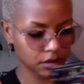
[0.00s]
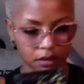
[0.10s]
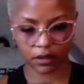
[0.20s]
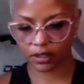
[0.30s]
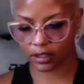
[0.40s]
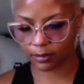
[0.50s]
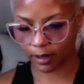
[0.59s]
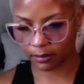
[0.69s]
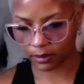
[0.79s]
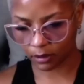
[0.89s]
Because it's
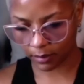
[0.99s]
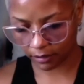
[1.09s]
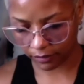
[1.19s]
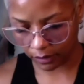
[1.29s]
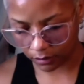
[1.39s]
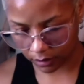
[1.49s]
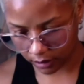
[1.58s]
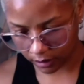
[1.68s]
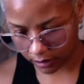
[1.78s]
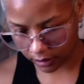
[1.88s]
probably on my phone,
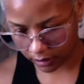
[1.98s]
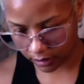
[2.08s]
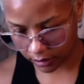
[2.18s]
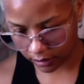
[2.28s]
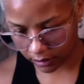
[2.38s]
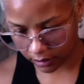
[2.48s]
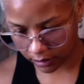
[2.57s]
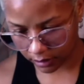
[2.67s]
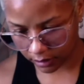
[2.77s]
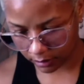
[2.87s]
girl.
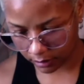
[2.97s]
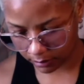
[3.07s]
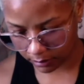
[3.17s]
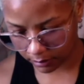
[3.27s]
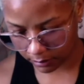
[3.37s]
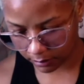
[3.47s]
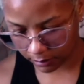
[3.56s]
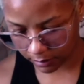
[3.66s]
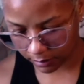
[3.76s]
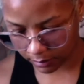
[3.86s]
Let
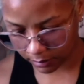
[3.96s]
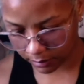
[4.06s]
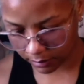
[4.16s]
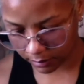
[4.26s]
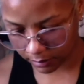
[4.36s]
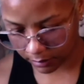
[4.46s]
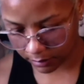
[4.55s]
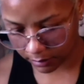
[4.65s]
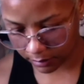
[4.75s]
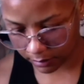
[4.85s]
me
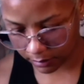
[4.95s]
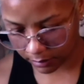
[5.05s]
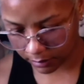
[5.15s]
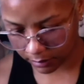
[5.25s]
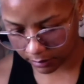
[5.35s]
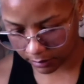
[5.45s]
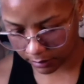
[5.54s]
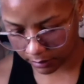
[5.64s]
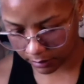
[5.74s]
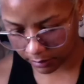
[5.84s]
see if
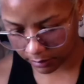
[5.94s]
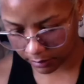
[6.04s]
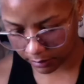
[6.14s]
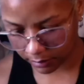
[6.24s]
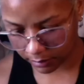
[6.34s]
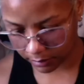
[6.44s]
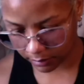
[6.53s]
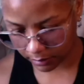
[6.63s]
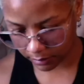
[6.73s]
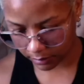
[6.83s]
I find on my phone.
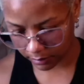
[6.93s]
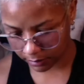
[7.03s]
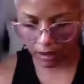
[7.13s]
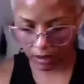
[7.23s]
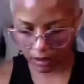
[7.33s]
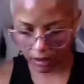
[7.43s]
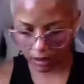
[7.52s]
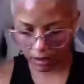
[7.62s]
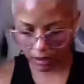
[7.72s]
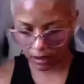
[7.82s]
But
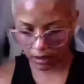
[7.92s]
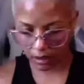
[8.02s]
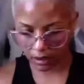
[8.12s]
yes,